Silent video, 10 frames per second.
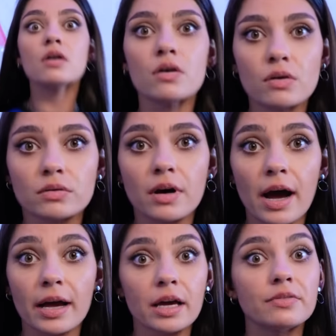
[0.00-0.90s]
No!
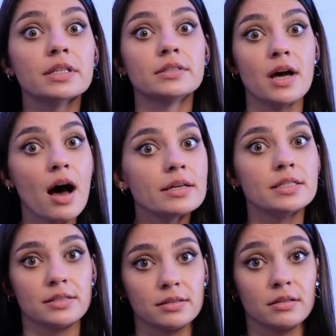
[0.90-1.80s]
I've had
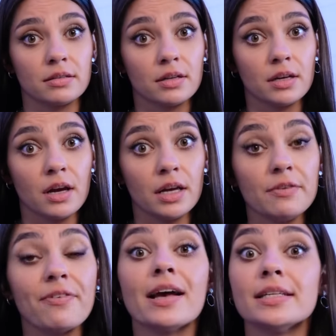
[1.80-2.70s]
it! If
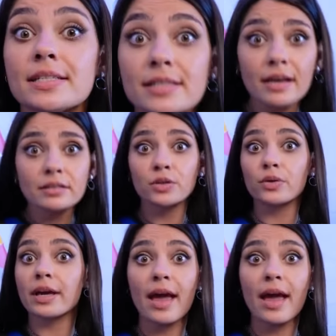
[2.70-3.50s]
I said you